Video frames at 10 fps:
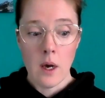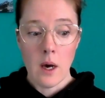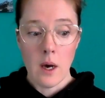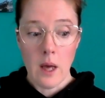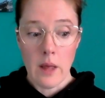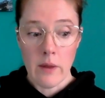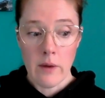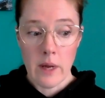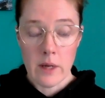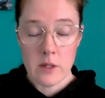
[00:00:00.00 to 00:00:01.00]
And their
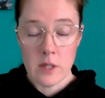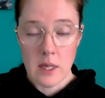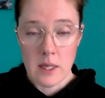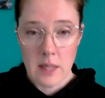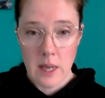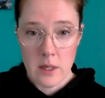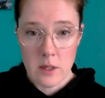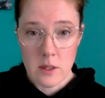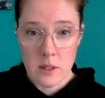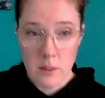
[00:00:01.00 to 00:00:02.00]
energy is
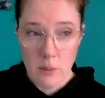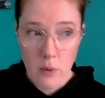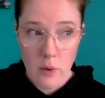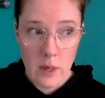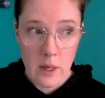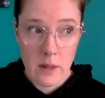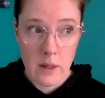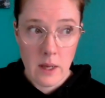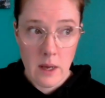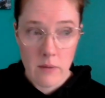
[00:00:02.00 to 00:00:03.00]
actually supporting
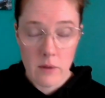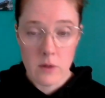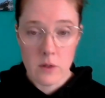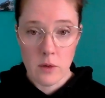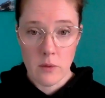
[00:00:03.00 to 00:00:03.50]
the evolution,